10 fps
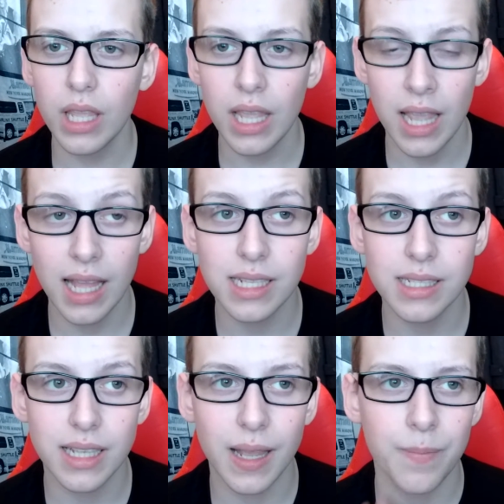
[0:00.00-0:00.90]

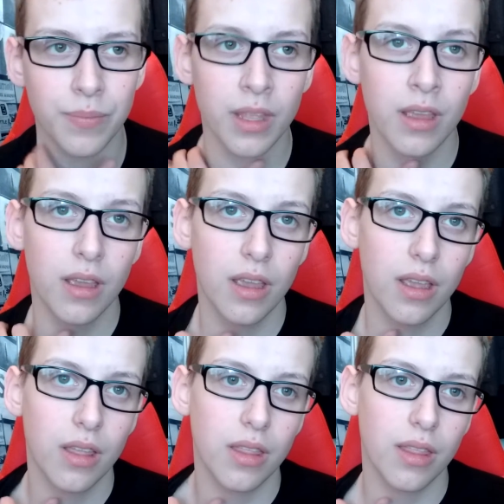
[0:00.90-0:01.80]
And um,
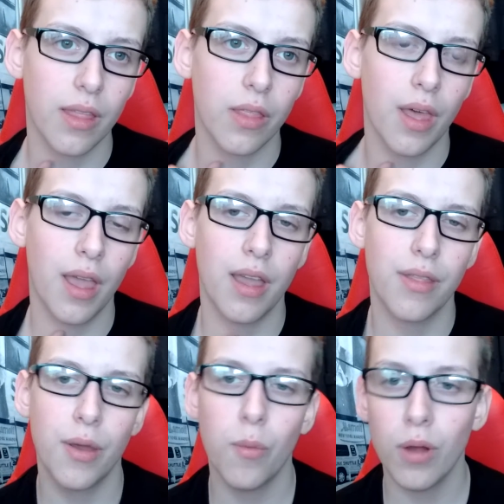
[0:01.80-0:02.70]

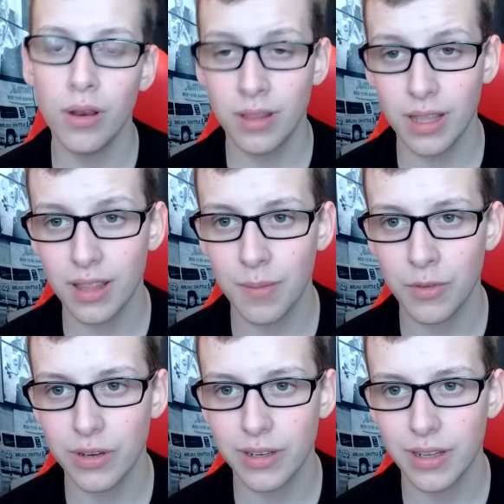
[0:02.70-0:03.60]
the the one thing that I'm
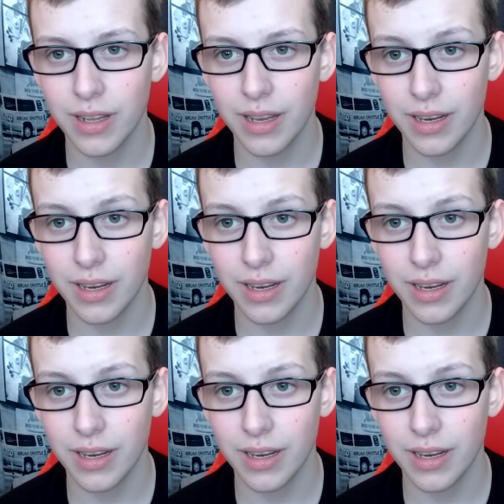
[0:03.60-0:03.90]
gonna